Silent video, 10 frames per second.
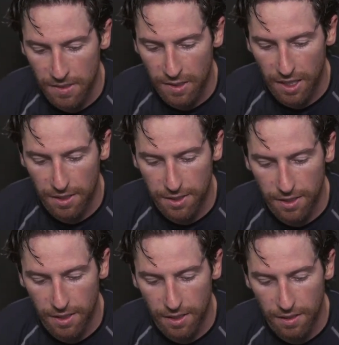
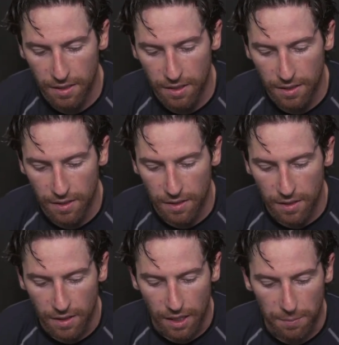
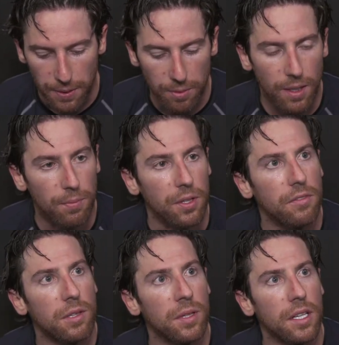had people that
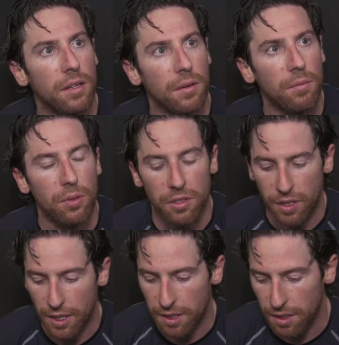believed in me and believed
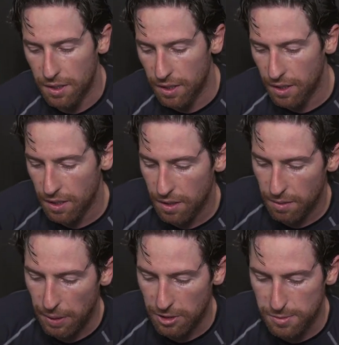that I could
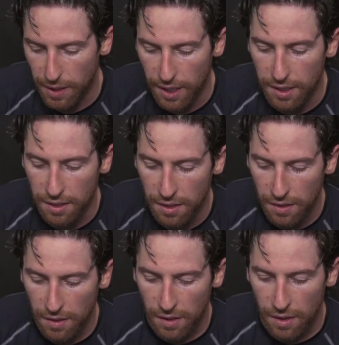bounce back and
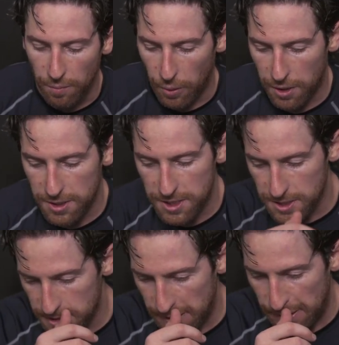put a good
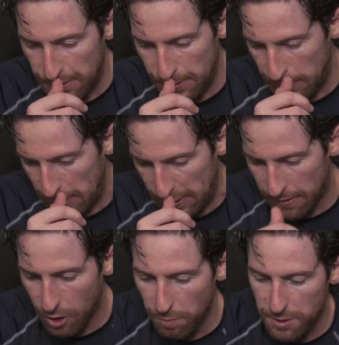season together and
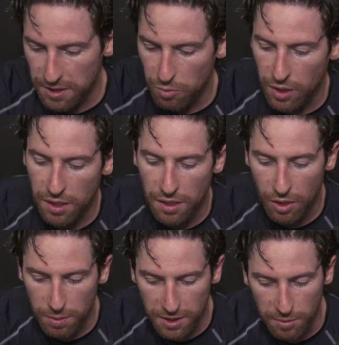help a team win and
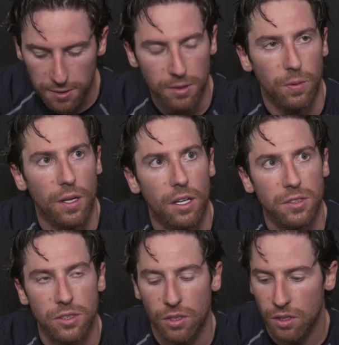help a team get to the playoffs.
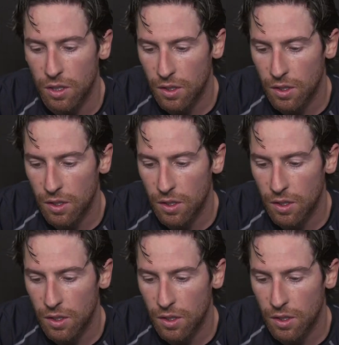So,